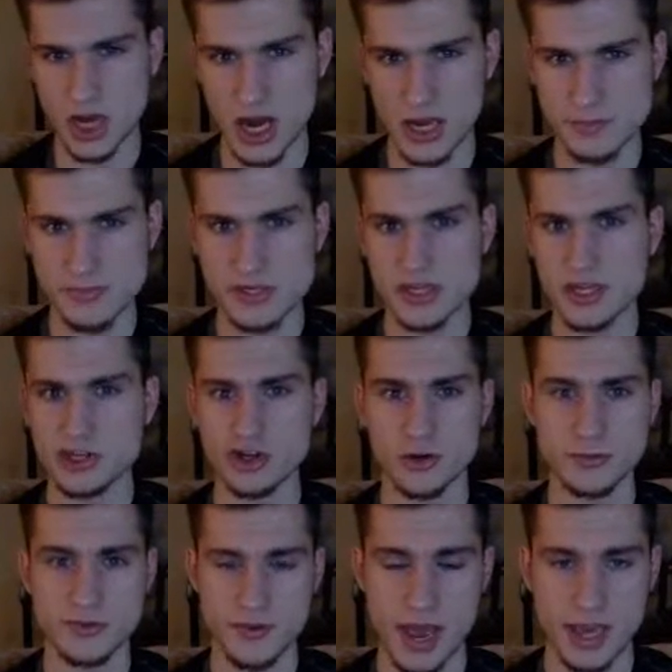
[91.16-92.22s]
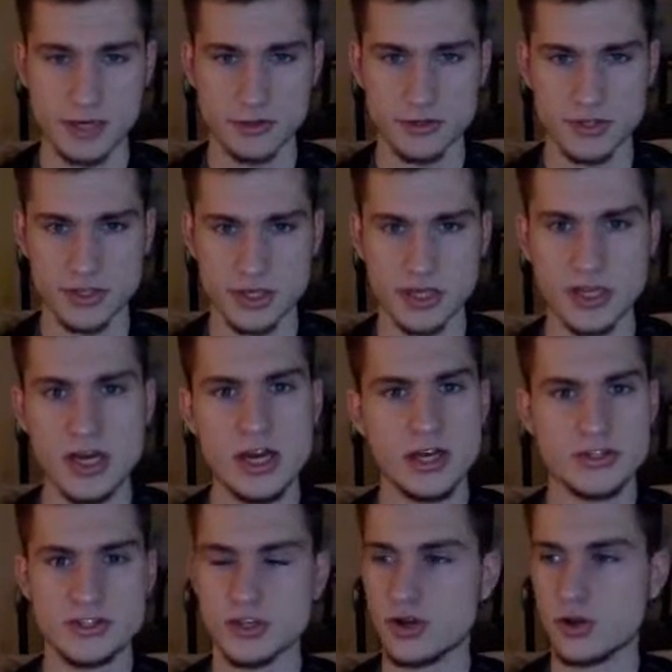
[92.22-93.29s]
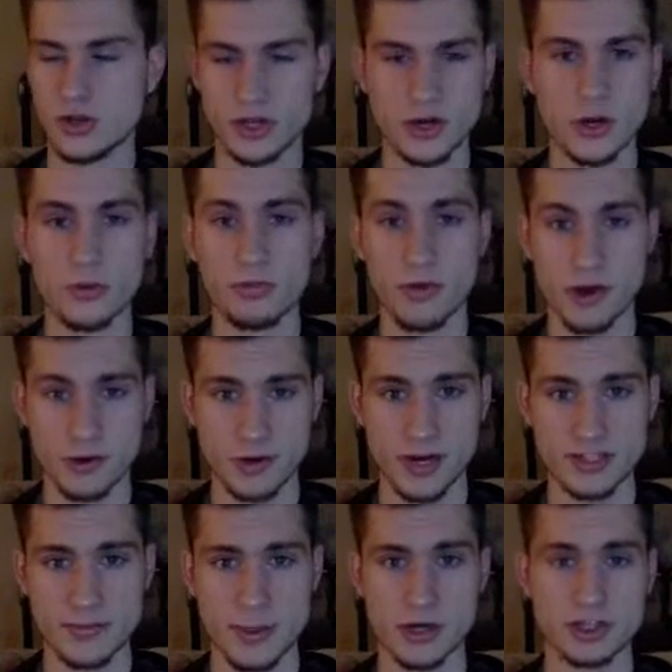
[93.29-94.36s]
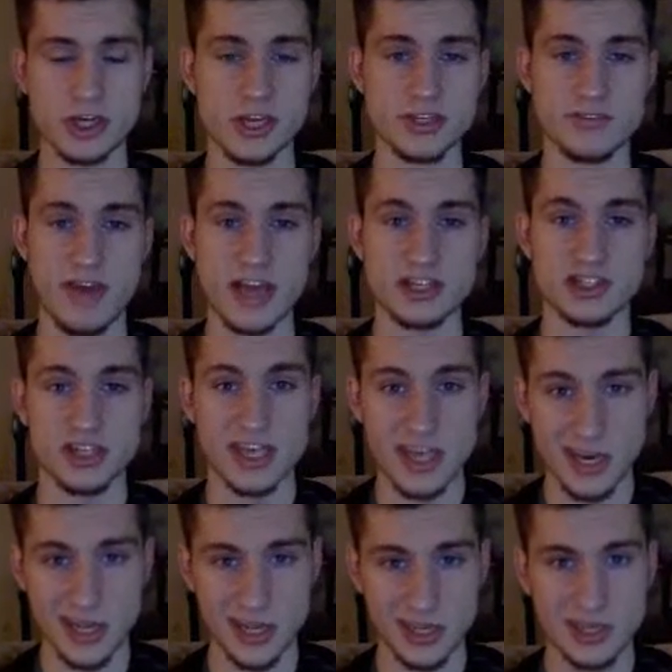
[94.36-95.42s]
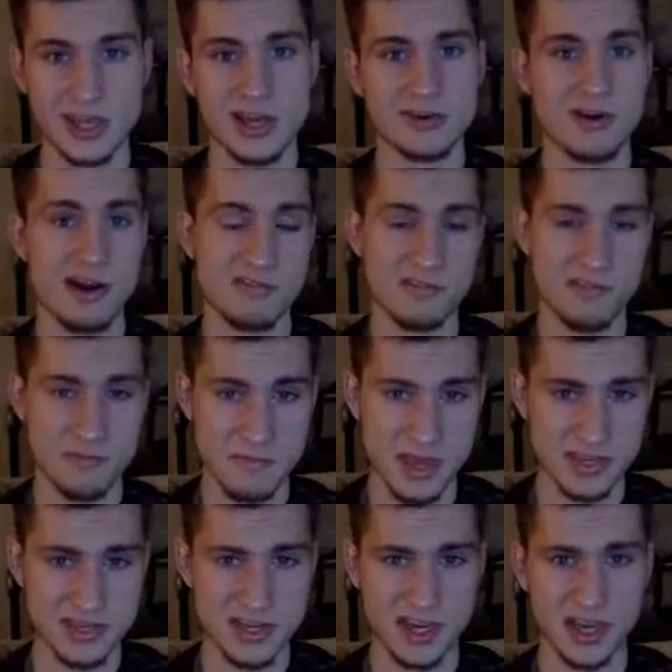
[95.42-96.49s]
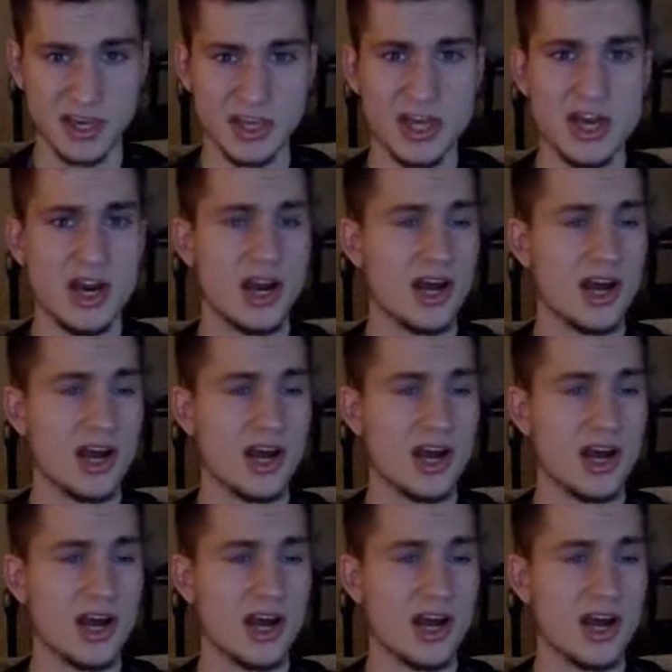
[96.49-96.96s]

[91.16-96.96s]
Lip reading: times in terms of accuracy, so you know Thunder has a better chance of actually hitting rather than missing.